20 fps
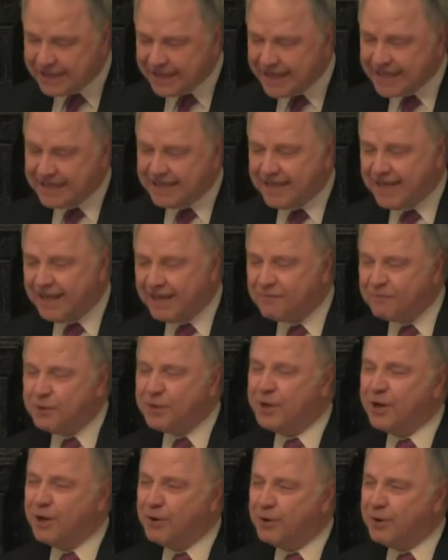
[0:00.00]
lately have
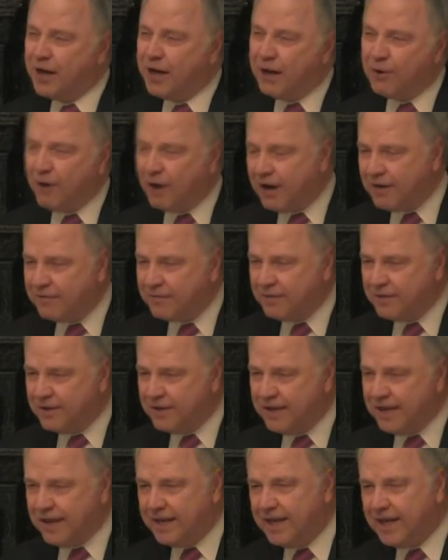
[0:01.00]
we known how
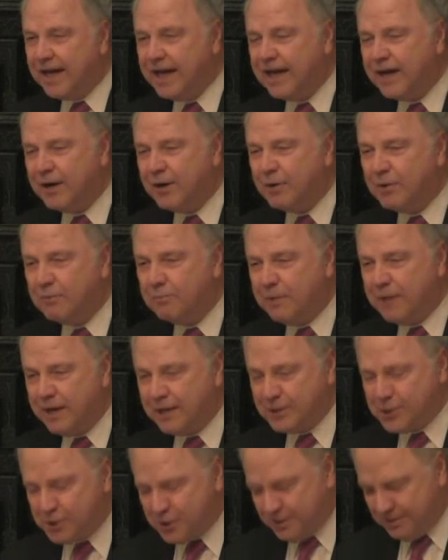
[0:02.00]
often and how
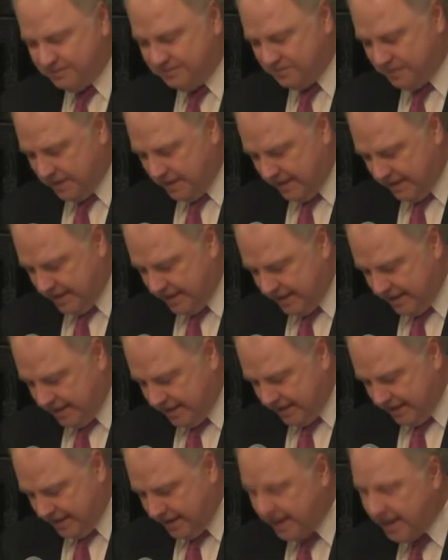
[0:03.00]
much.
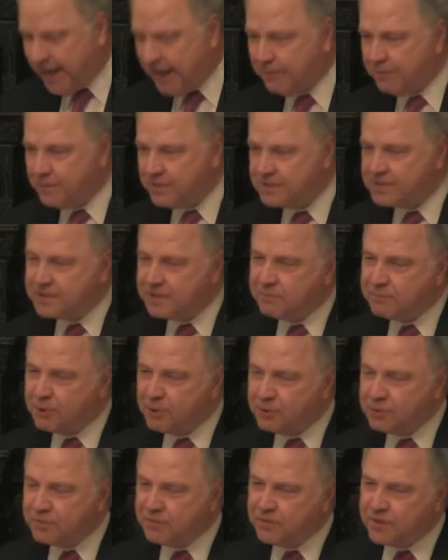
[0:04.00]
It happens that
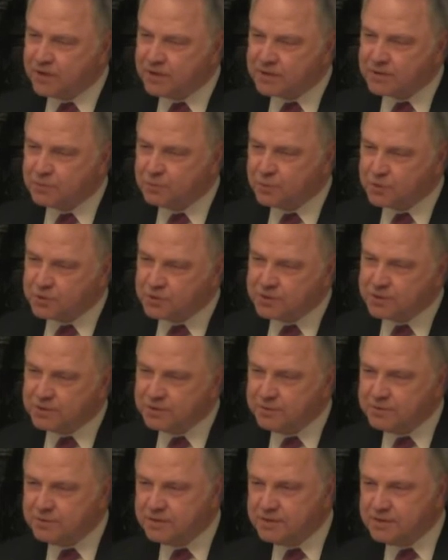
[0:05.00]
both of us were
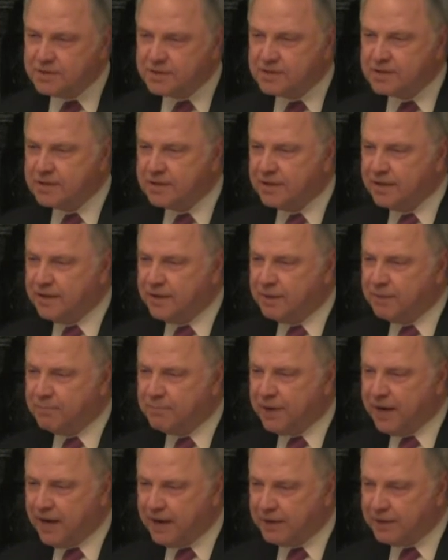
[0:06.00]
students in
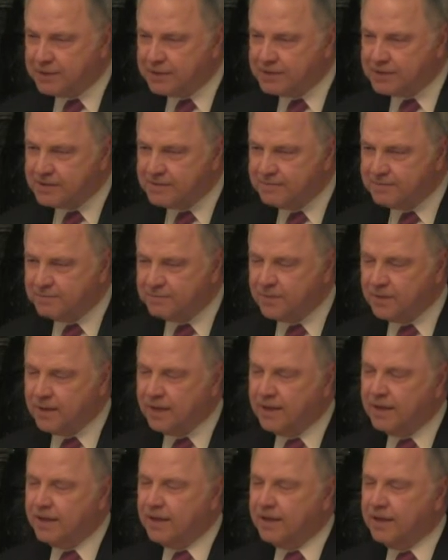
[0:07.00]
Paris
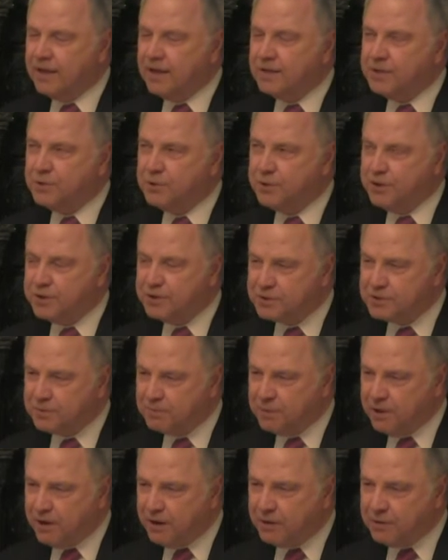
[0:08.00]
two years
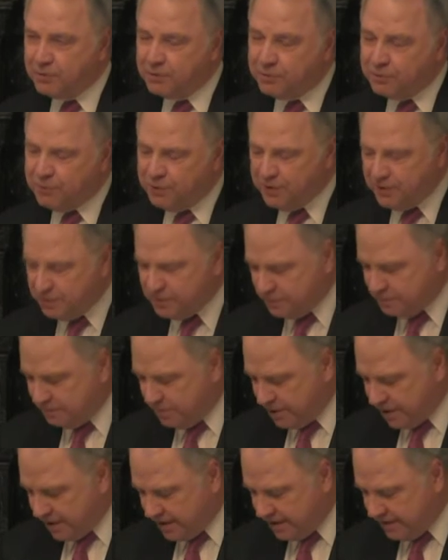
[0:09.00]
apart or three years
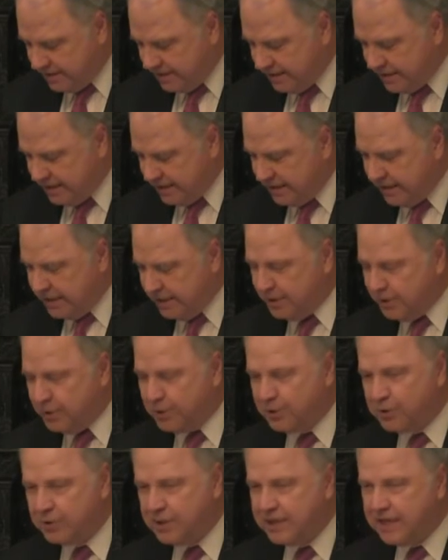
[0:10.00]
apart uh, in
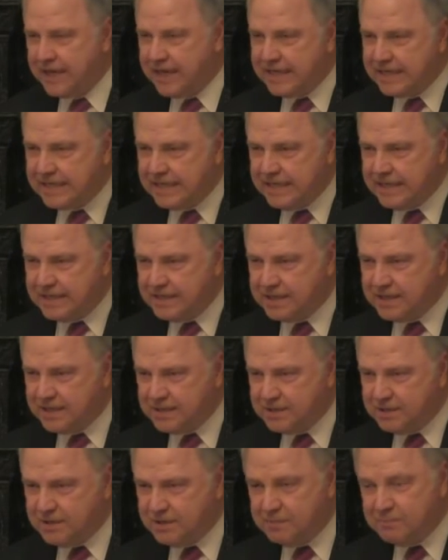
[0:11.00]
the early
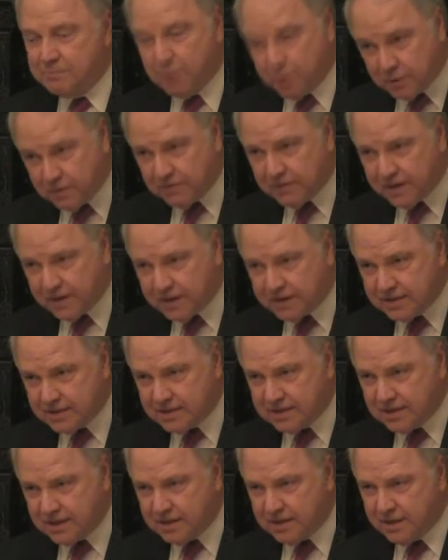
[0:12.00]
1960s, both of us
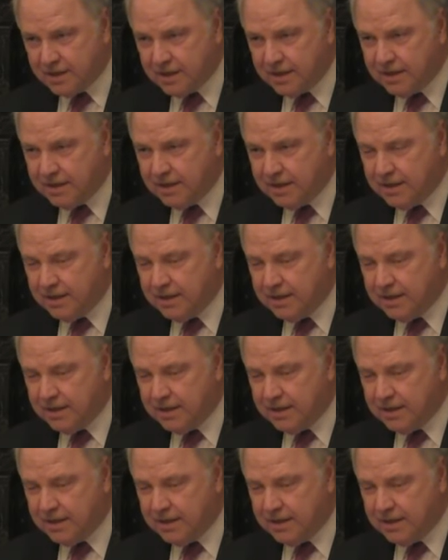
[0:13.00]
studying